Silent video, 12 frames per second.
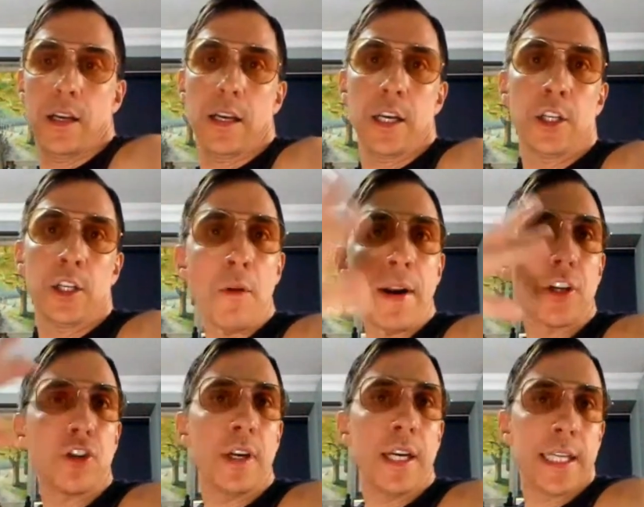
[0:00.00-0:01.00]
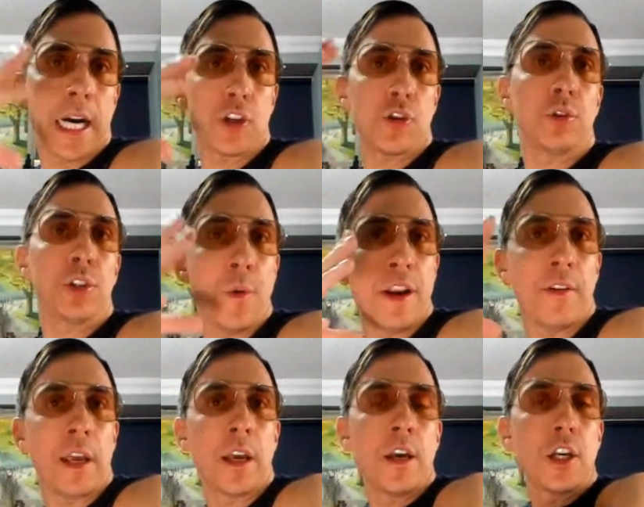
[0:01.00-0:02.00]
you don't actually touch or do
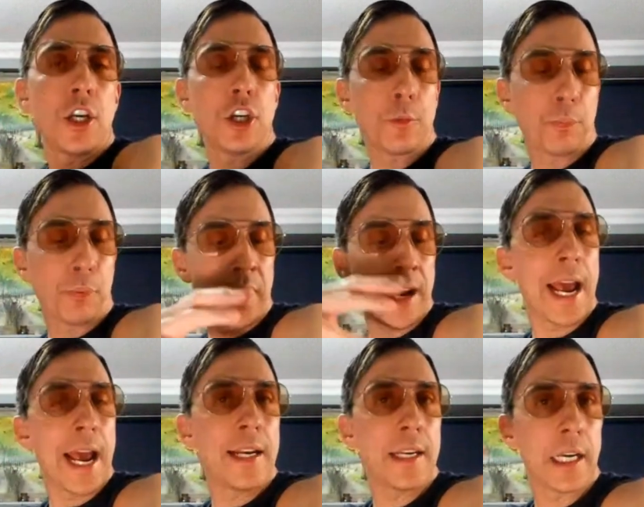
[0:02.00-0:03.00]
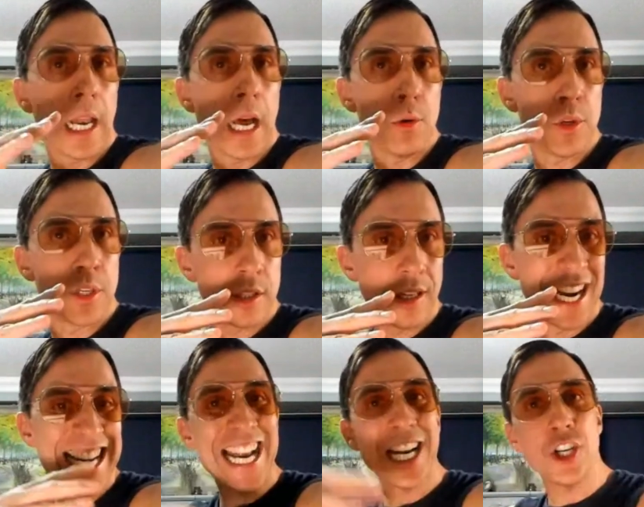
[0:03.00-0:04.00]
anything. You just bring a hand close and
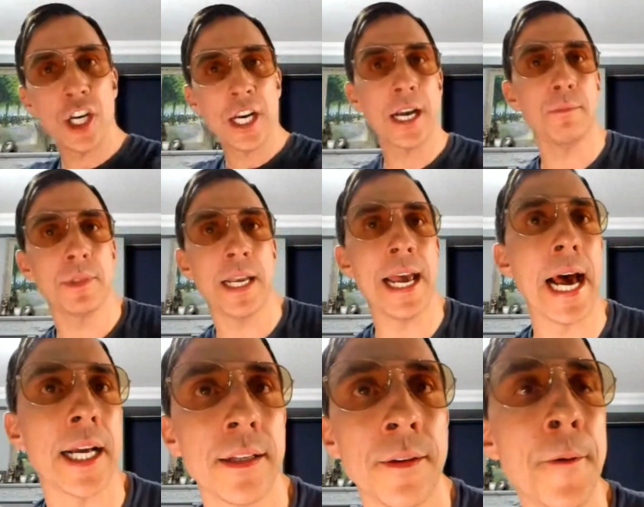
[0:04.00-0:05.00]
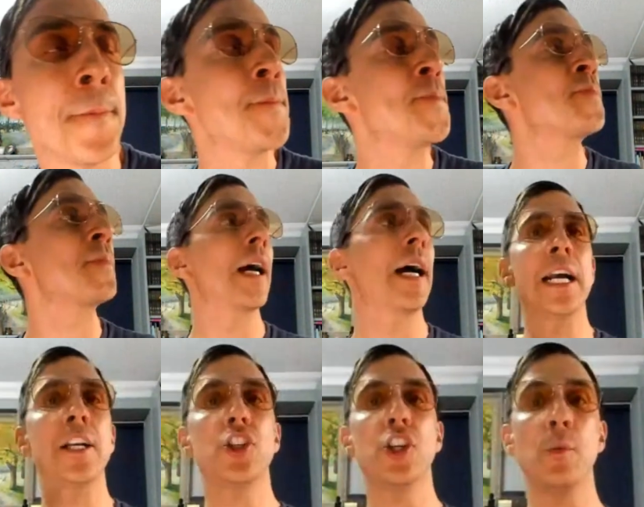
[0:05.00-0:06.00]
the energy comes out.
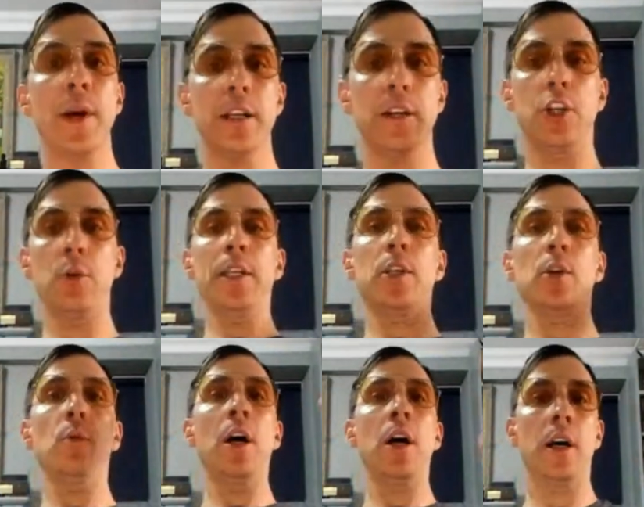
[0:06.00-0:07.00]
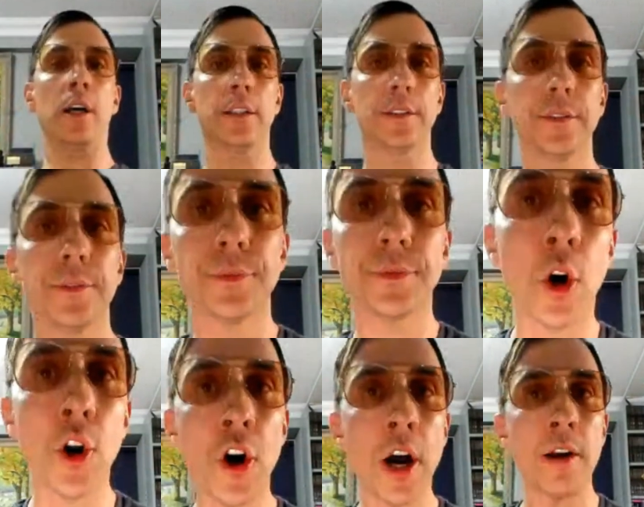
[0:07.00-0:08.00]
And she went to work
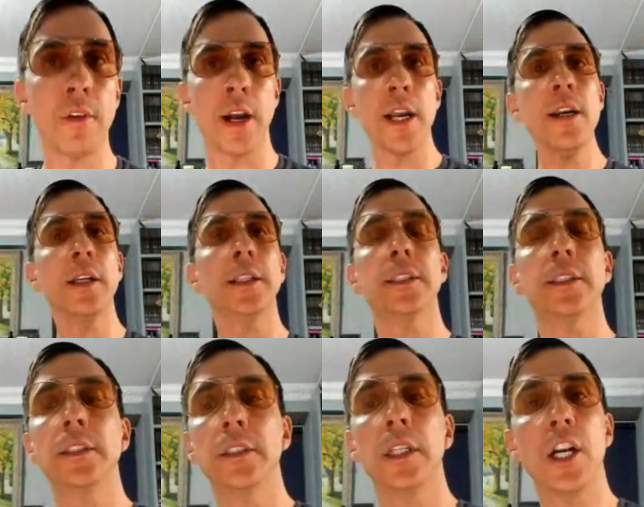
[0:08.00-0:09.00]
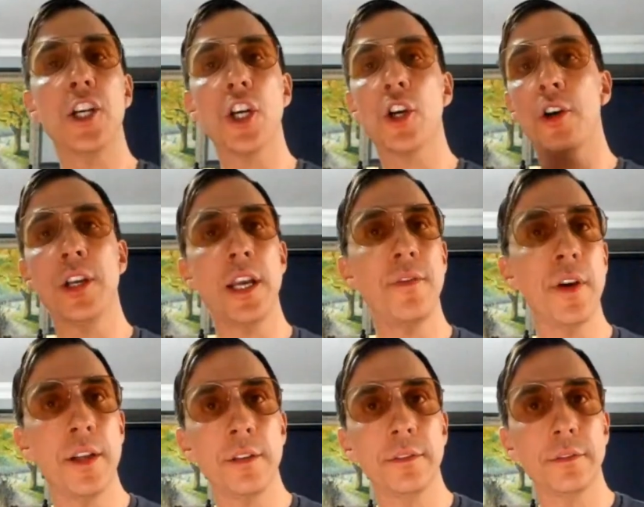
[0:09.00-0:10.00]
on Irene. And she couldn't
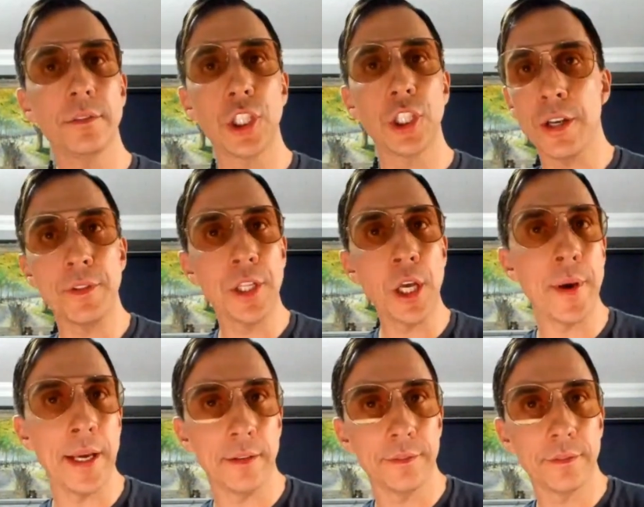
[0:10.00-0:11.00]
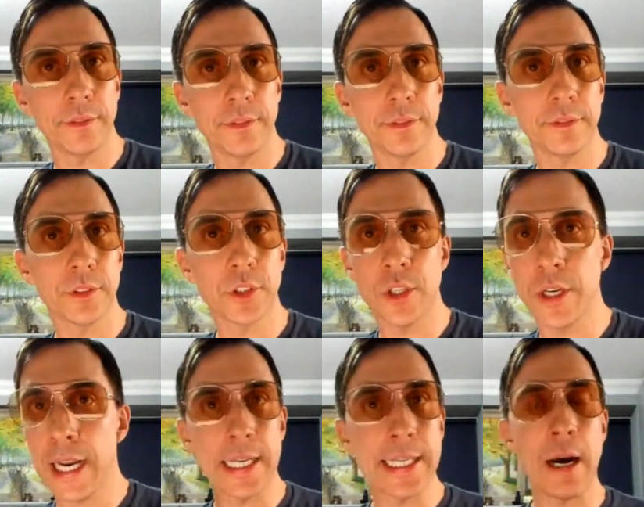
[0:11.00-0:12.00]
even do it. She couldn't get
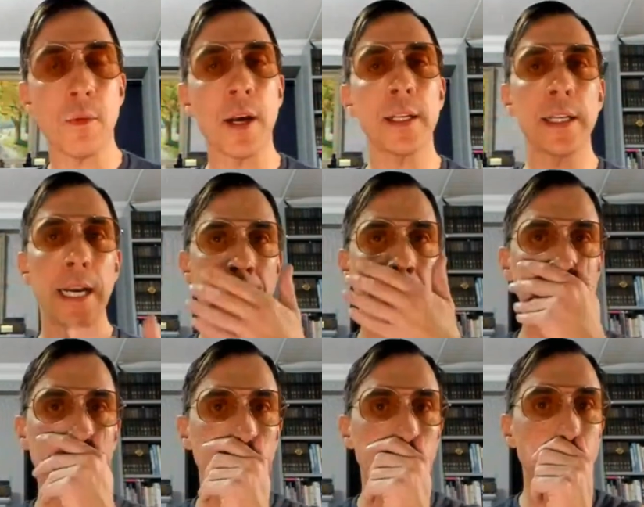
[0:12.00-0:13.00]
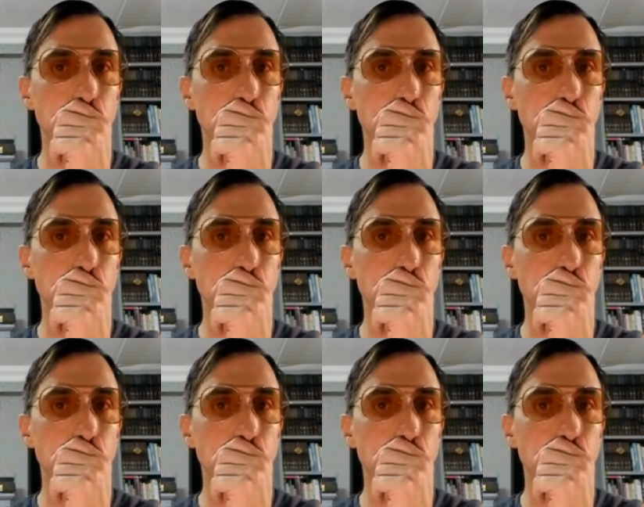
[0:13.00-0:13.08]
the talc under there. So